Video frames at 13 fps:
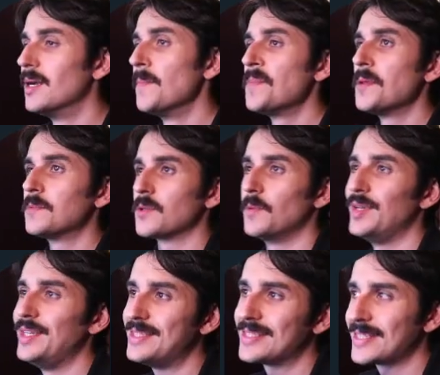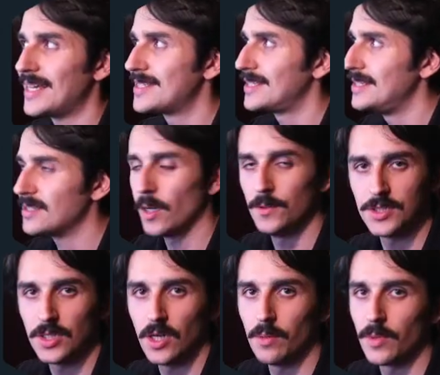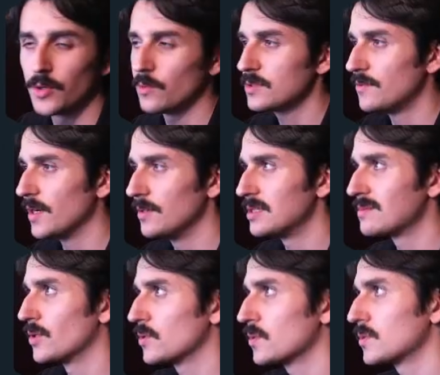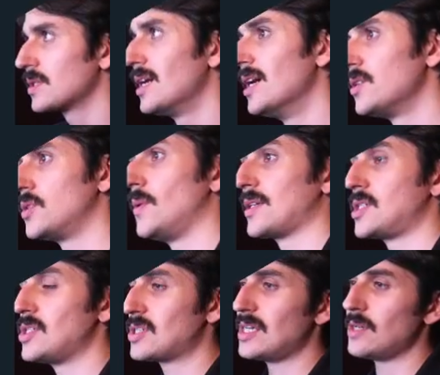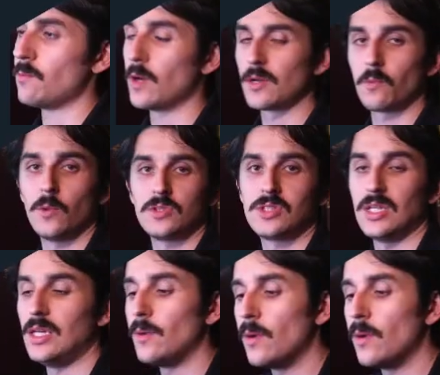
So we'll need to test these OCR models, various models, to actually see what's the